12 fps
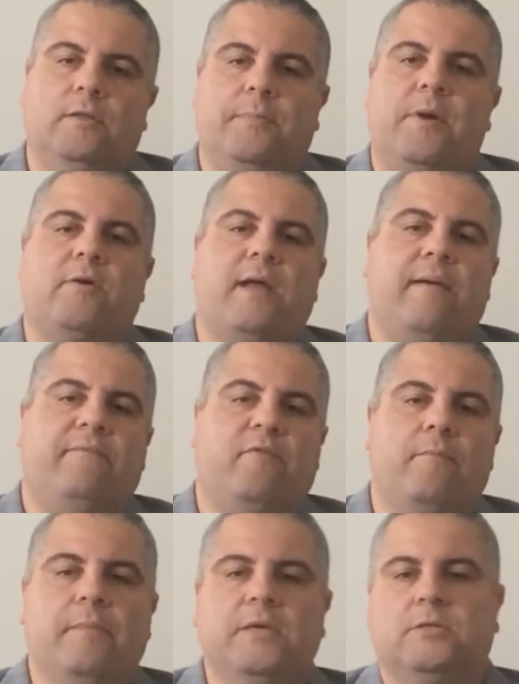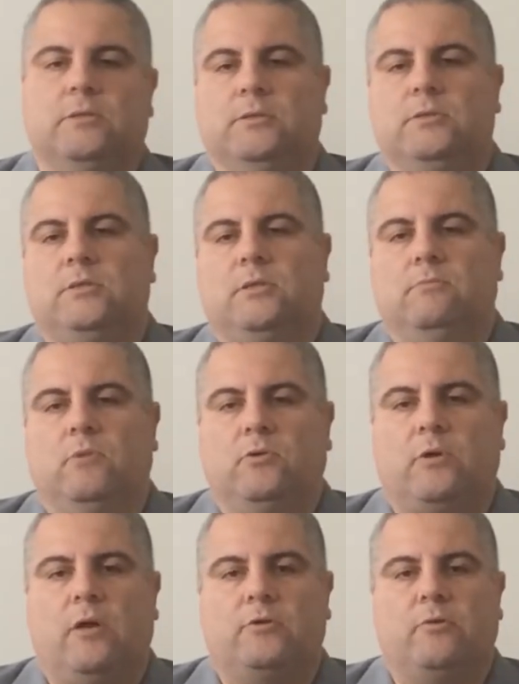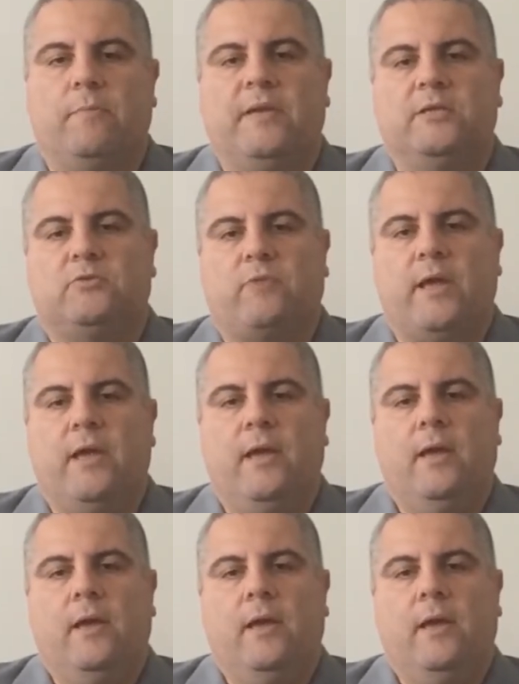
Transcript: the paradigm for missions and multicultural ministry